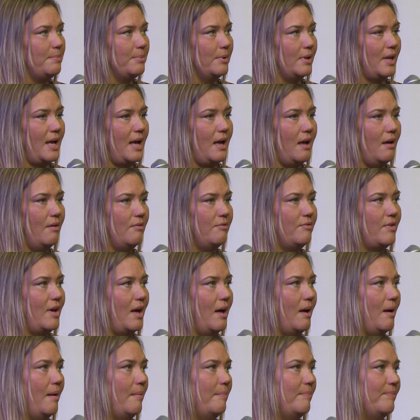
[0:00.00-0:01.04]
people have
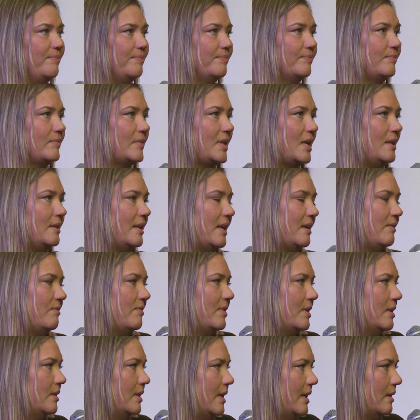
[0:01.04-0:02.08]
like
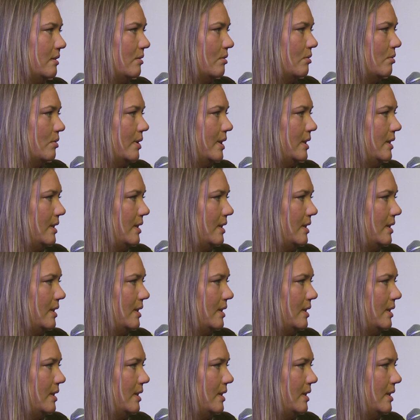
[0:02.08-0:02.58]
vitiligo,